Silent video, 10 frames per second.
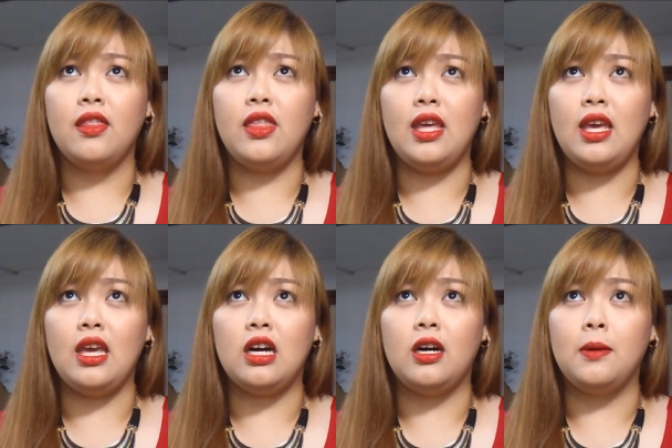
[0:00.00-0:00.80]

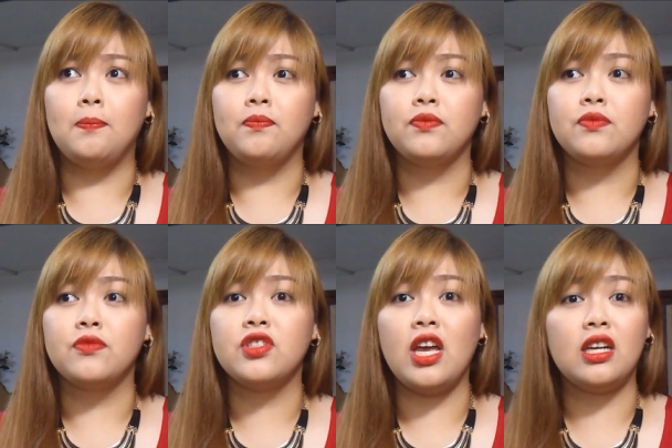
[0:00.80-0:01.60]
the um,
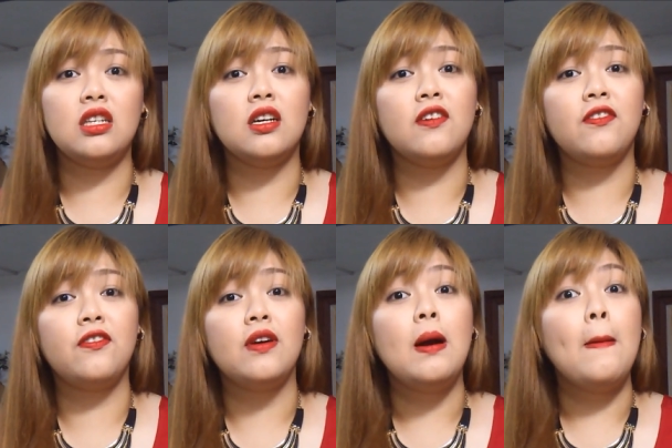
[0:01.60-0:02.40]
2nd
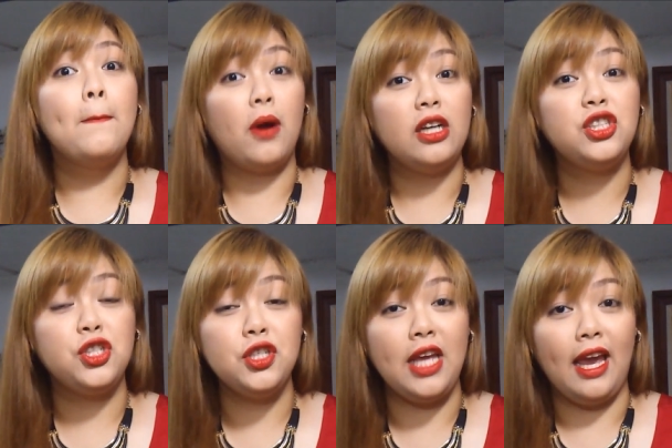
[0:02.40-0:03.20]
of March
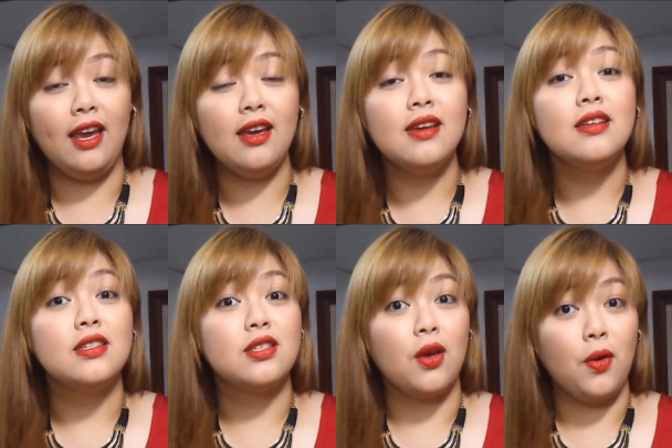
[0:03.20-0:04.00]
today.
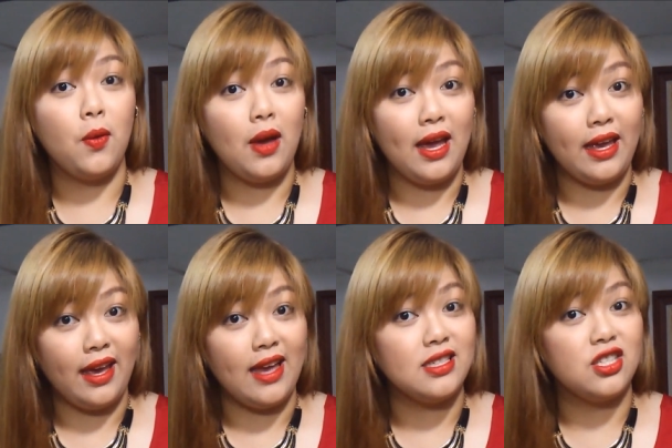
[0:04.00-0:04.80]
So I
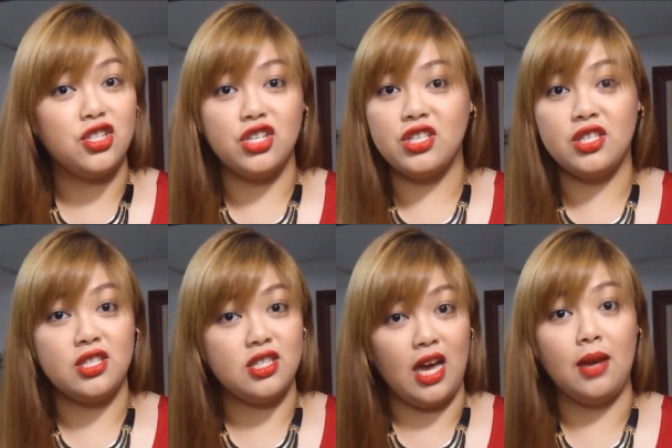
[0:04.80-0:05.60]
guess it's
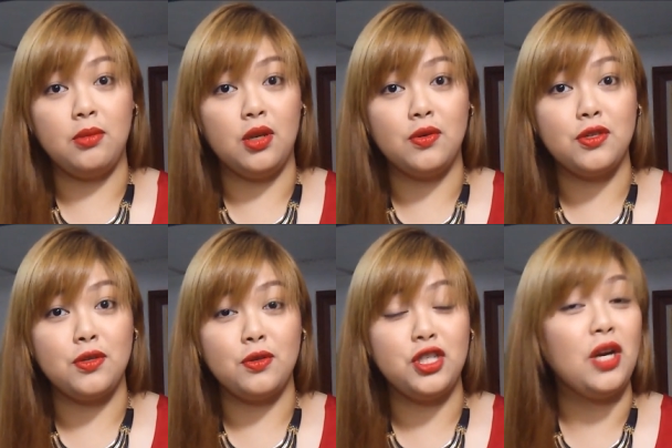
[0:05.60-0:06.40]
just time, you know,
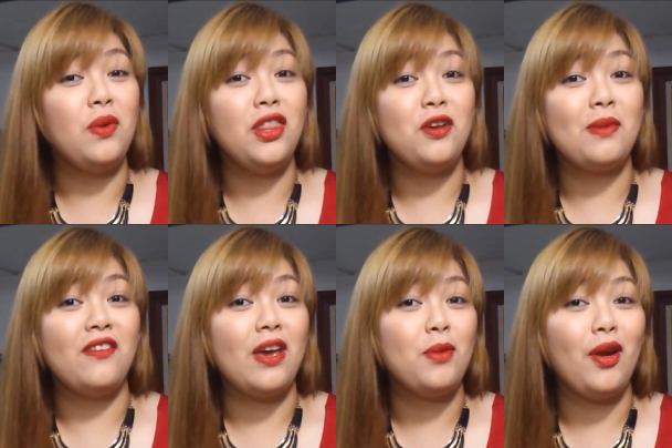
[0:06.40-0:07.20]
to share with you my
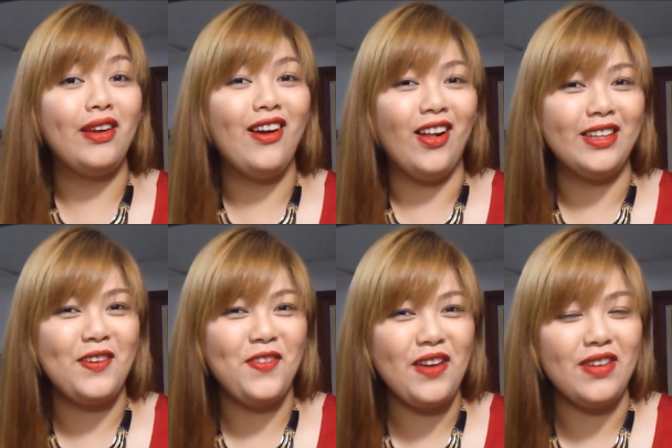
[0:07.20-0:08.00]
February haul
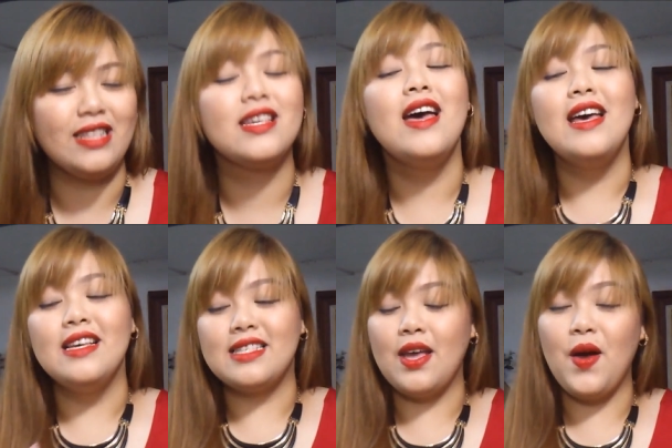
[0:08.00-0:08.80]
and favorites.
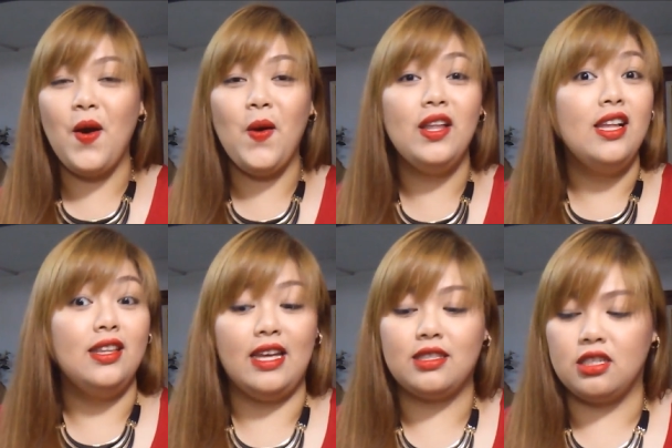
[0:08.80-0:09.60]
So
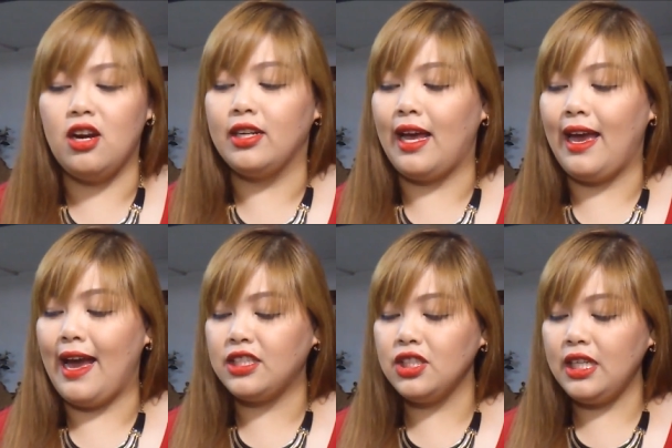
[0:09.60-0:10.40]
let's start. I
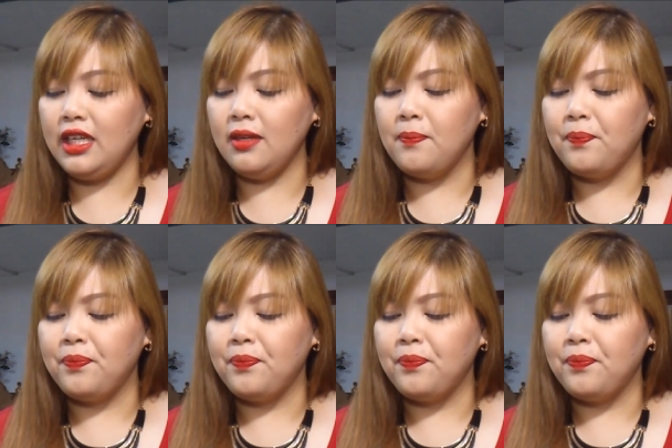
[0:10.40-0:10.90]
actually